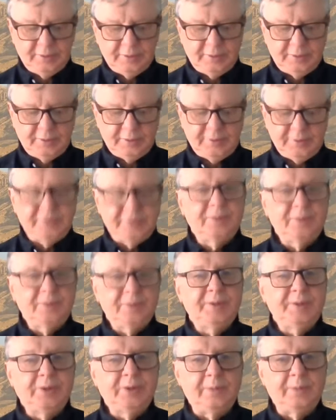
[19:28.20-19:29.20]
Then you have
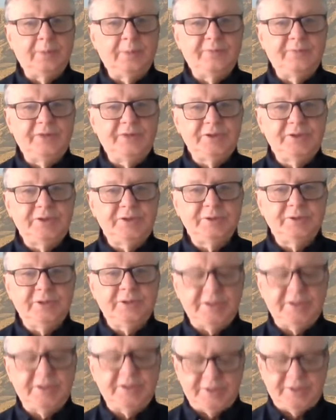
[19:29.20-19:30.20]
become vision
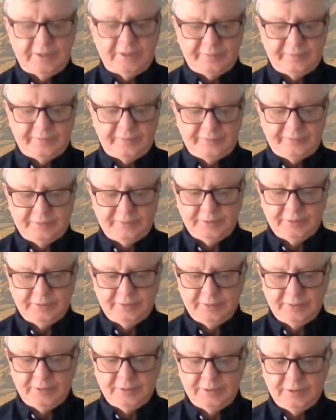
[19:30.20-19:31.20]
itself.
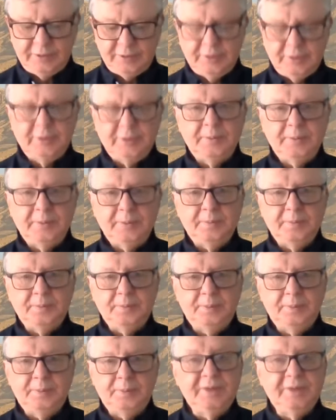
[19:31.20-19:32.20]

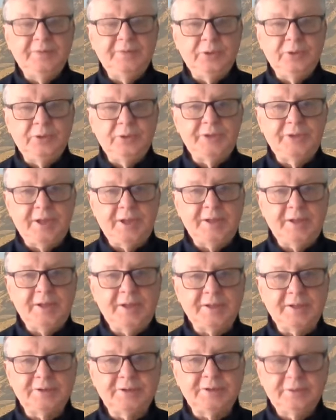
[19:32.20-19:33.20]
Be of good
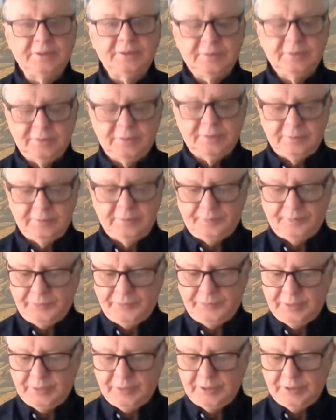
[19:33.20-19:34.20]
heart.
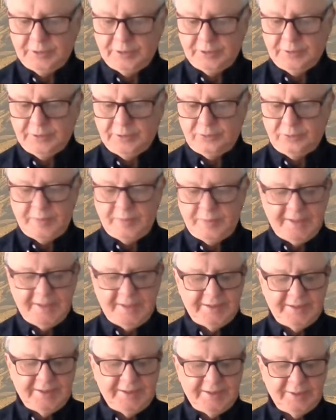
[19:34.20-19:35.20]

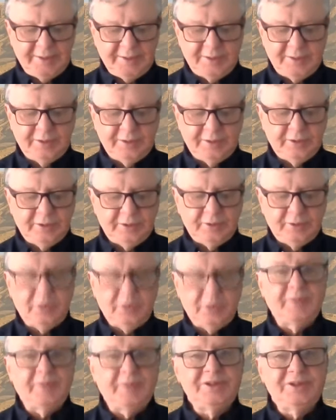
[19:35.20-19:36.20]
Remaining here,
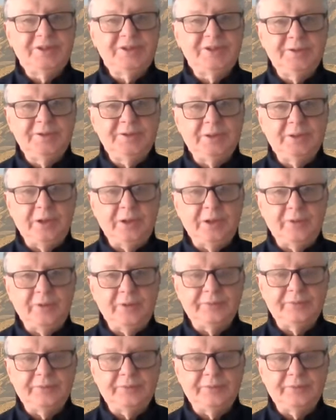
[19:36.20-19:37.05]
you have ascended aloft.